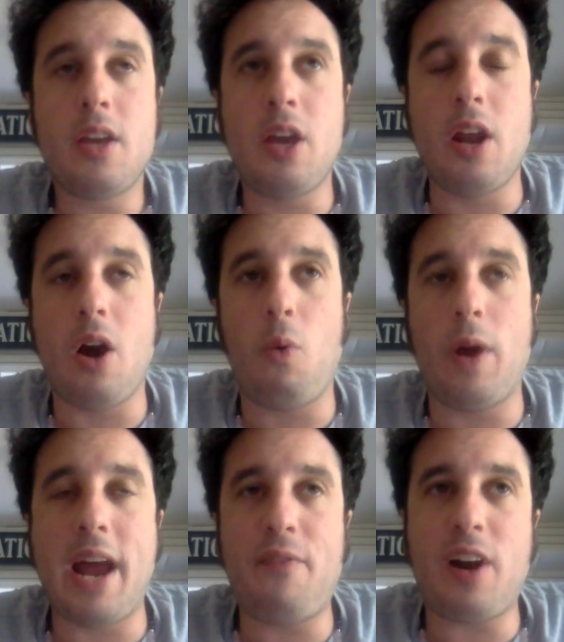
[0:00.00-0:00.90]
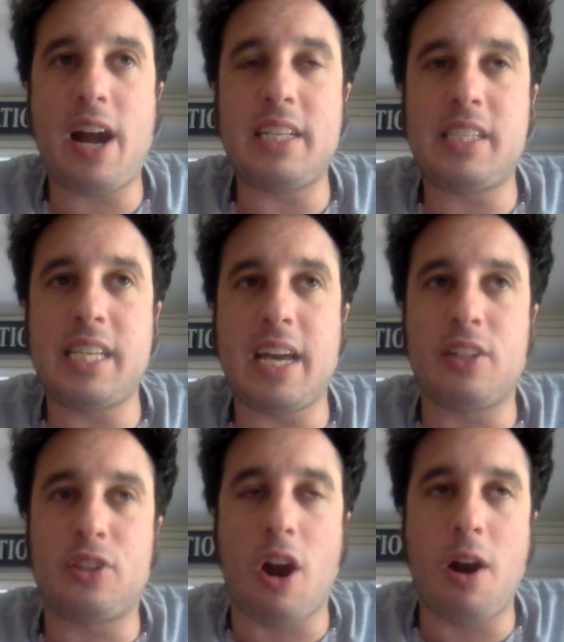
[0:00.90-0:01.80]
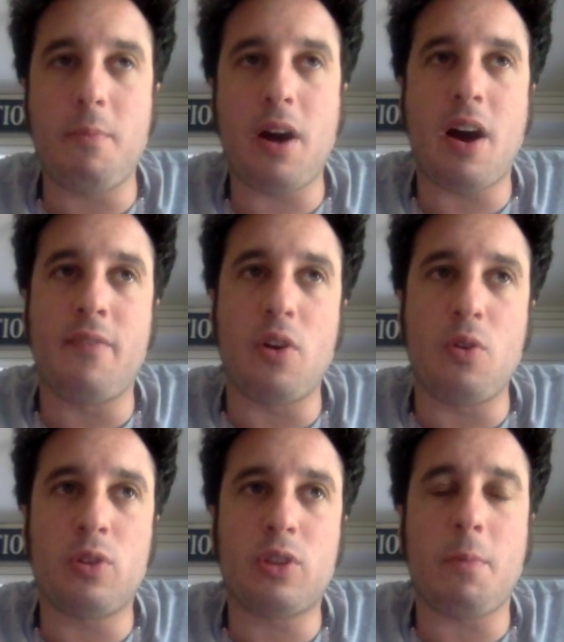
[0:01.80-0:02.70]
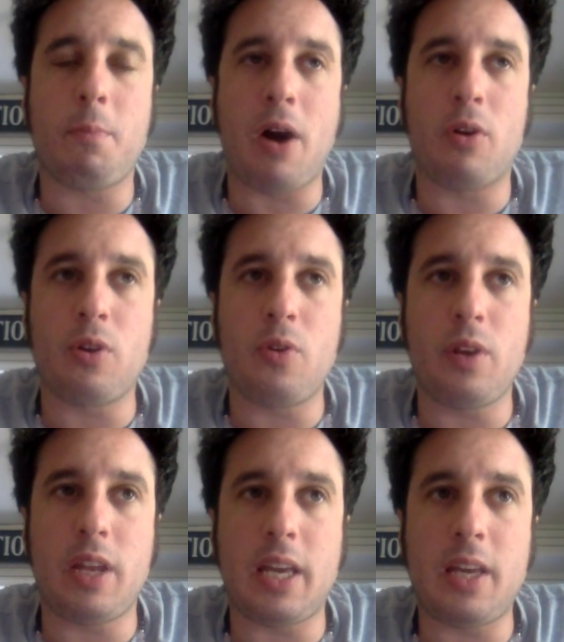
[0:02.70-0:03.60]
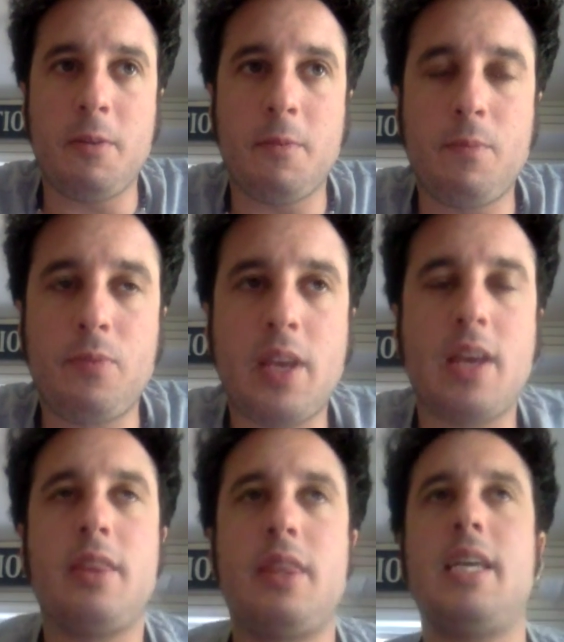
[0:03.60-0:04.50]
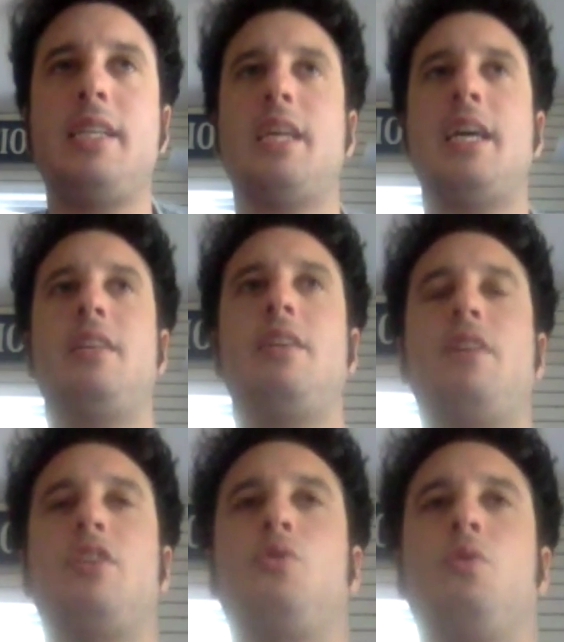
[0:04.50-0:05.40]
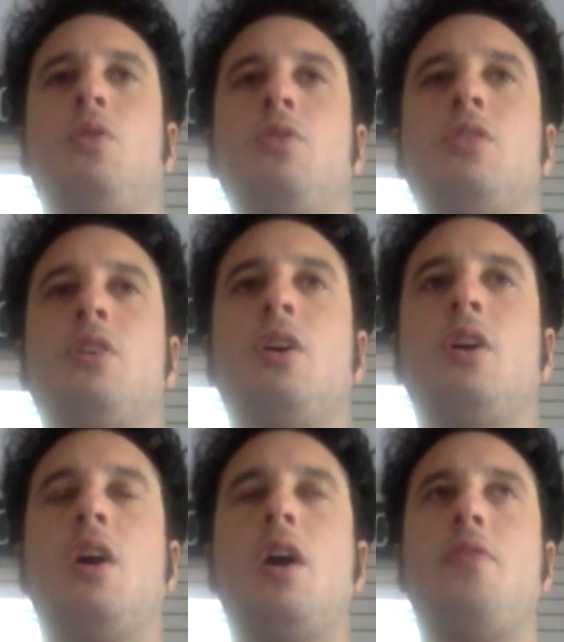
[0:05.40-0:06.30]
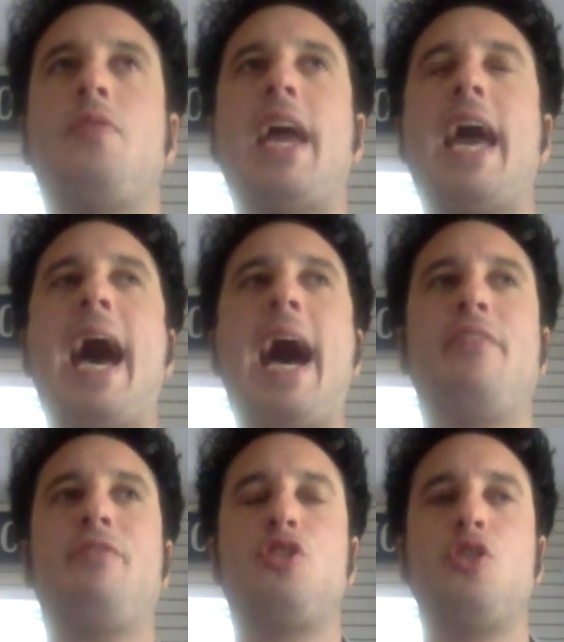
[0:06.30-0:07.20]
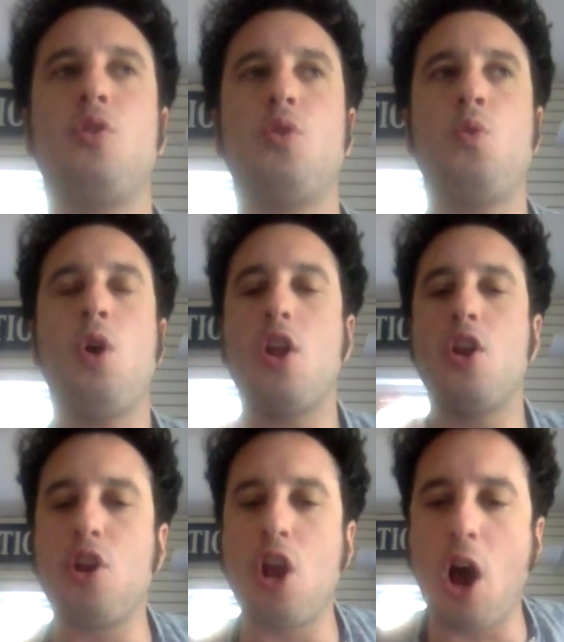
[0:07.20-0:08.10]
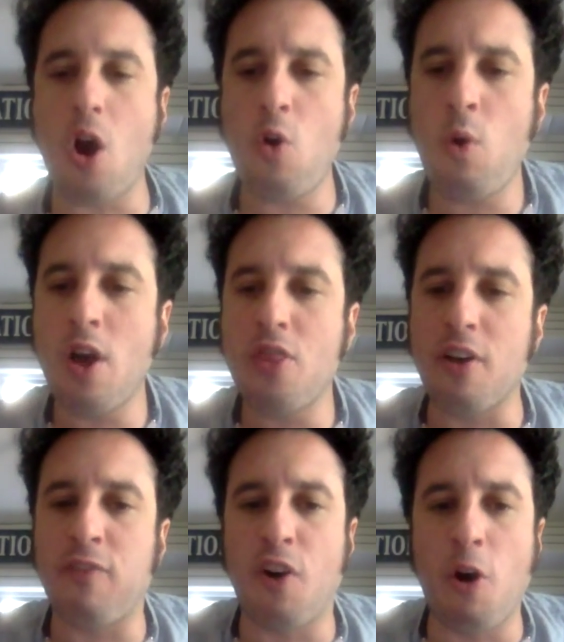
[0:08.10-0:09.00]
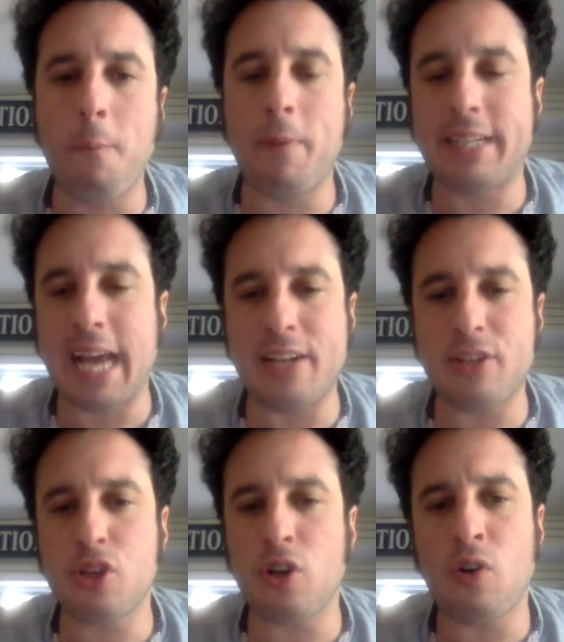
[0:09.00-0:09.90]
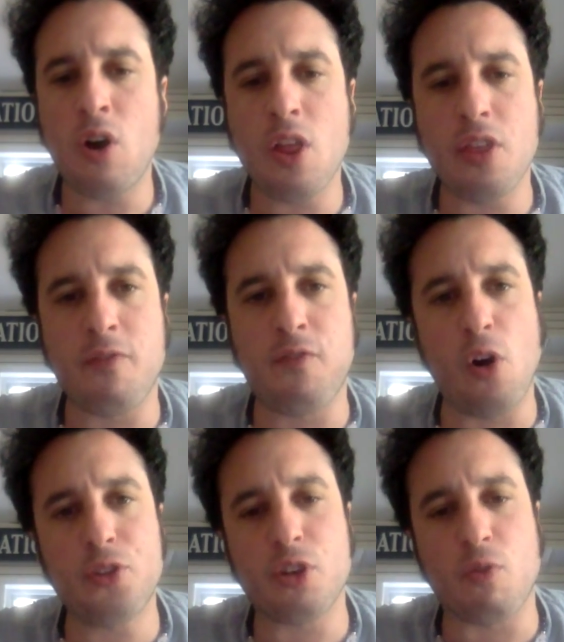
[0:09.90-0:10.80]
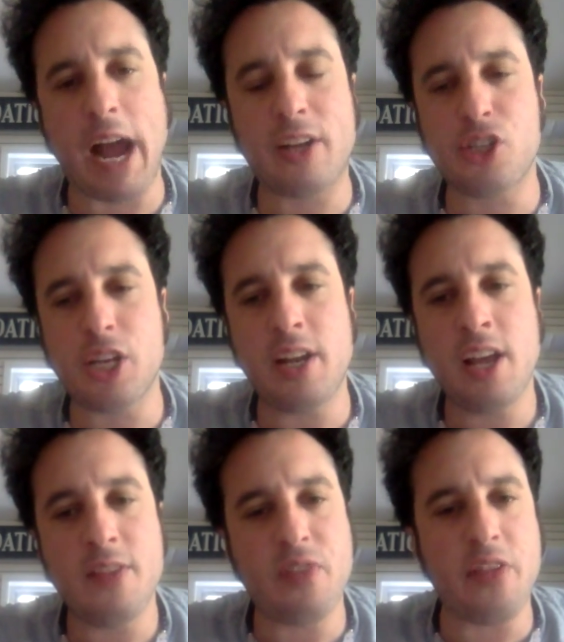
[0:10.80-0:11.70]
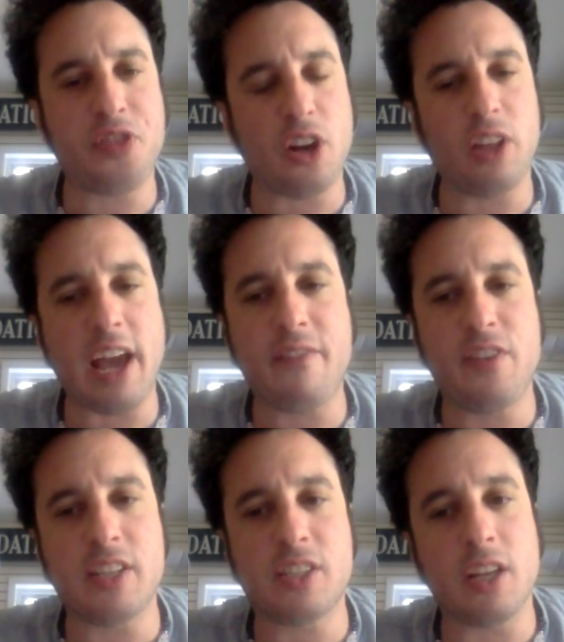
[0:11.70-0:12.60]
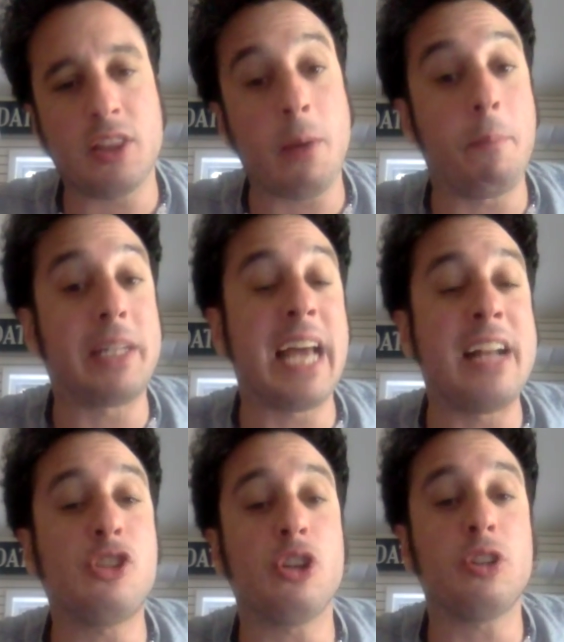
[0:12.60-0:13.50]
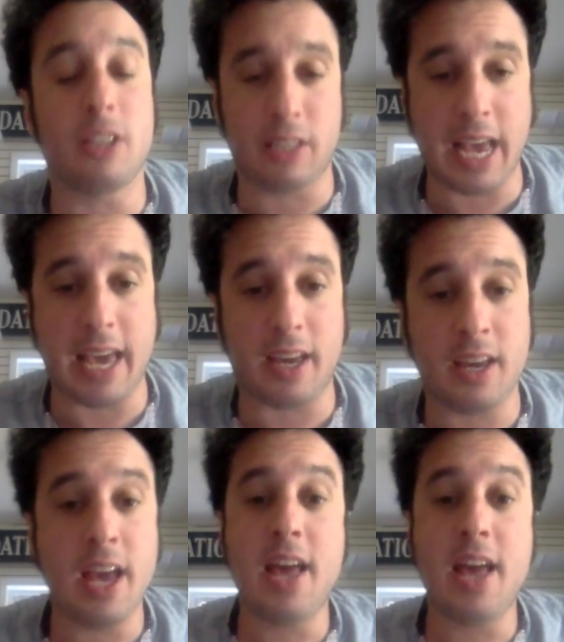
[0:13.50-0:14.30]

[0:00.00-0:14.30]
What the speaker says: You know, whenever I see a Dharma of a Uttaraphalguni, these individuals, they have to know the full potential, the full direction that their life is the potential to take.